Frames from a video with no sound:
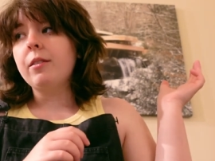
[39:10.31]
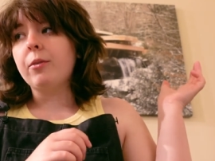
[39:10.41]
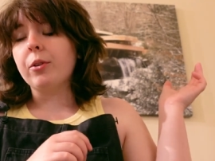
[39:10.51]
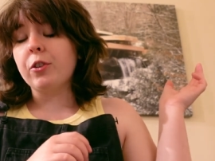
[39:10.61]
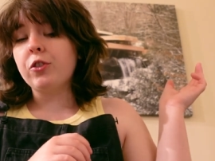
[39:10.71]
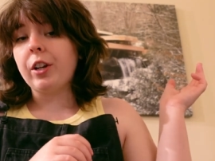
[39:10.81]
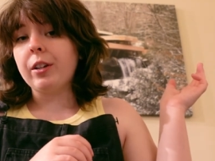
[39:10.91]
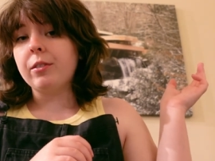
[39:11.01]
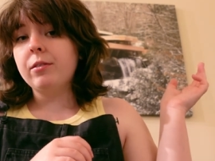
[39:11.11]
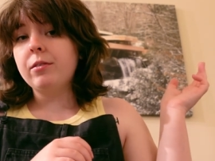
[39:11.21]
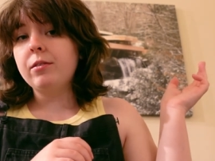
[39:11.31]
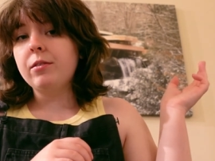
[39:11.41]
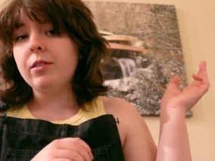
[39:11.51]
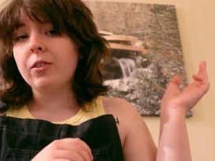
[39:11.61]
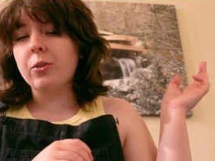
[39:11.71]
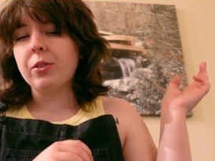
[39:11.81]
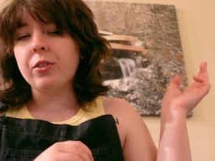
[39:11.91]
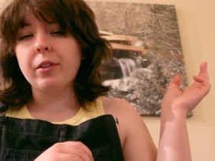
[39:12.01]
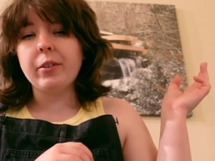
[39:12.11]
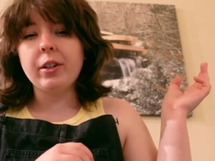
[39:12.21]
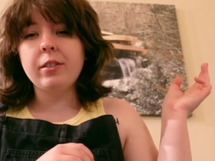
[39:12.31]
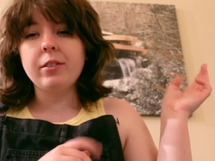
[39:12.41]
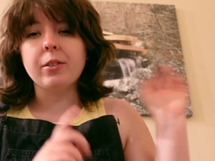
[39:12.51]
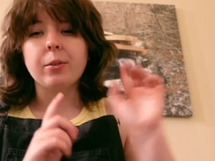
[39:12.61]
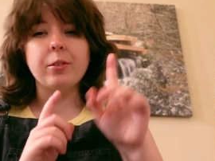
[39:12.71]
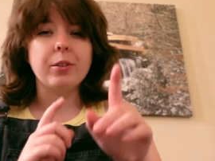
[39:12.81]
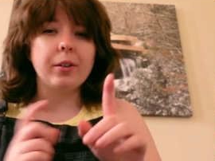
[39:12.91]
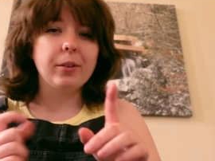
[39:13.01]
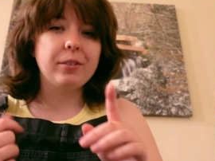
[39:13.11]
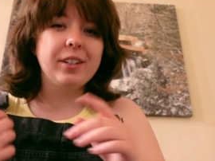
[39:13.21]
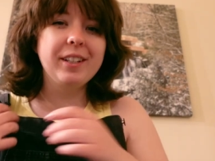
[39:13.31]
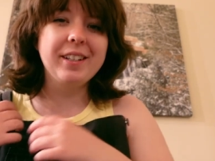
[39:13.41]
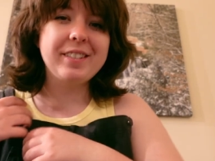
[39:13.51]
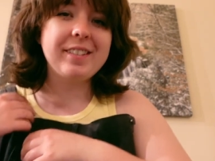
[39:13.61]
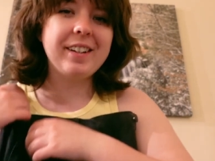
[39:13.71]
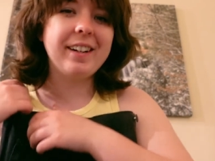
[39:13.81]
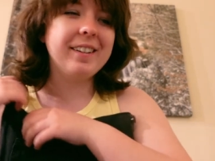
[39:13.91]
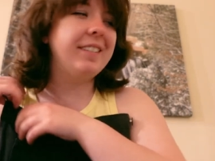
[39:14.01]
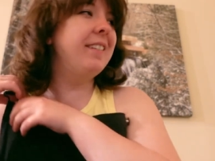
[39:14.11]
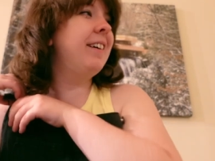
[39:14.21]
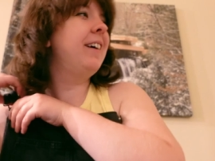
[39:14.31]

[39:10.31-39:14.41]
for this channel. Discord server for this channel.